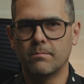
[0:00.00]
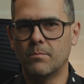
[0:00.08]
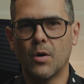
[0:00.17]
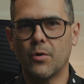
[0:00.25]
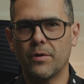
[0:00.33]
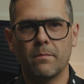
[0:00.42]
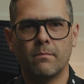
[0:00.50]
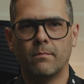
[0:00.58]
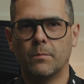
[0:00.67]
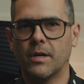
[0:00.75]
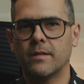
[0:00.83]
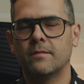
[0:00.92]
mode
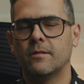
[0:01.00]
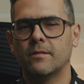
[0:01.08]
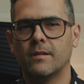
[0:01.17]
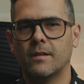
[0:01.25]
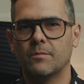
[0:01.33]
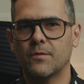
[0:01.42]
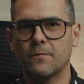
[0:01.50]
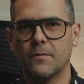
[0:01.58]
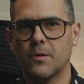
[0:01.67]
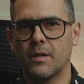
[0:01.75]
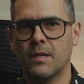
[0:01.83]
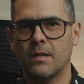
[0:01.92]
button on the
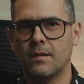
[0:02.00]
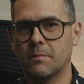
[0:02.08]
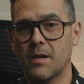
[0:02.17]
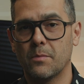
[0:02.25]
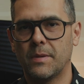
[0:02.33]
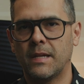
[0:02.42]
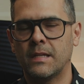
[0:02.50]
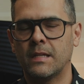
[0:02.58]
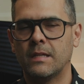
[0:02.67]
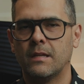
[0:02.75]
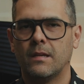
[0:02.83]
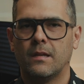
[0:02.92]
M240, in my
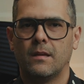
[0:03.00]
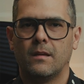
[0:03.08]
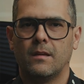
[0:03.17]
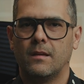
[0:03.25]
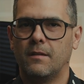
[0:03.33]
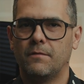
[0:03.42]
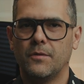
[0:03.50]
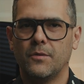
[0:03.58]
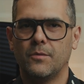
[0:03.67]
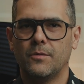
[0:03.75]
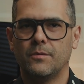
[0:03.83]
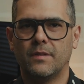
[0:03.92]
opinion. If
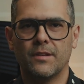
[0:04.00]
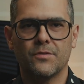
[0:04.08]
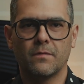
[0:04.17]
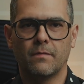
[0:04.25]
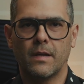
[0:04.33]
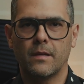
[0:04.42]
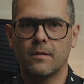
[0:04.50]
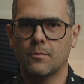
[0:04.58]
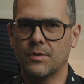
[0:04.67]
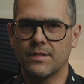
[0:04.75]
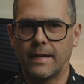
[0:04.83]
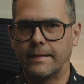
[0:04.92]
you didn't shoot video,
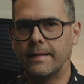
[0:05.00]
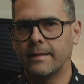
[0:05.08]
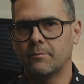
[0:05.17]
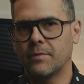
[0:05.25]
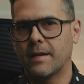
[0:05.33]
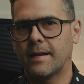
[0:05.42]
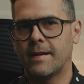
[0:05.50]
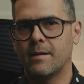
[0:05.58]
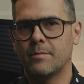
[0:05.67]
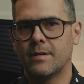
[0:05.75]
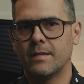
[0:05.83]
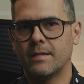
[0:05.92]
which I didn't with that
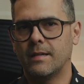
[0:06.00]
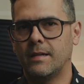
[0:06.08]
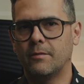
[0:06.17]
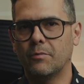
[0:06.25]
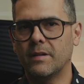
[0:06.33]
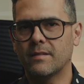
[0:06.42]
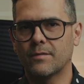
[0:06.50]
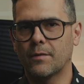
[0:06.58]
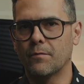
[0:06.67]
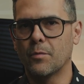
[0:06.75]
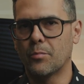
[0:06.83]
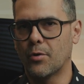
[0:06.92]
camera, it really
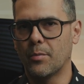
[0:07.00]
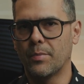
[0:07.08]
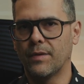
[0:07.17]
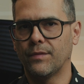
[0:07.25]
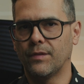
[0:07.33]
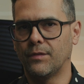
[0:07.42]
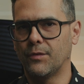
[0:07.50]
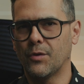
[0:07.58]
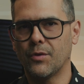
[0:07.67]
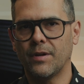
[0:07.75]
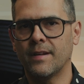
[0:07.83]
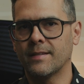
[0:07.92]
served no purpose since you
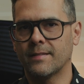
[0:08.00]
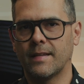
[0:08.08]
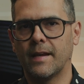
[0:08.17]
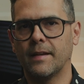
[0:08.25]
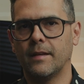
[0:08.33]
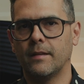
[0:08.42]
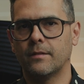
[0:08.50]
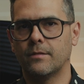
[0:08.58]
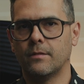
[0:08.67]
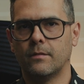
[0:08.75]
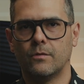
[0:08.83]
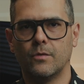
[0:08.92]
couldn't assign it
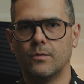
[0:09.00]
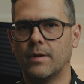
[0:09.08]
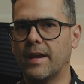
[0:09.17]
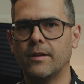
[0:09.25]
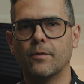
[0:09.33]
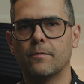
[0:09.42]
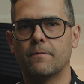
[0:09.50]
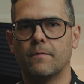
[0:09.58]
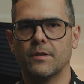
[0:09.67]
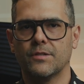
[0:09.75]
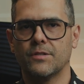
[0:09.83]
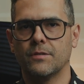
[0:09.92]
to any other
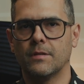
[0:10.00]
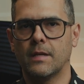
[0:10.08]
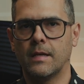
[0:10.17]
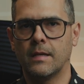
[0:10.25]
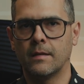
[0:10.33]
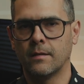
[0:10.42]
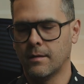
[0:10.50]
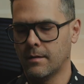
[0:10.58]
function and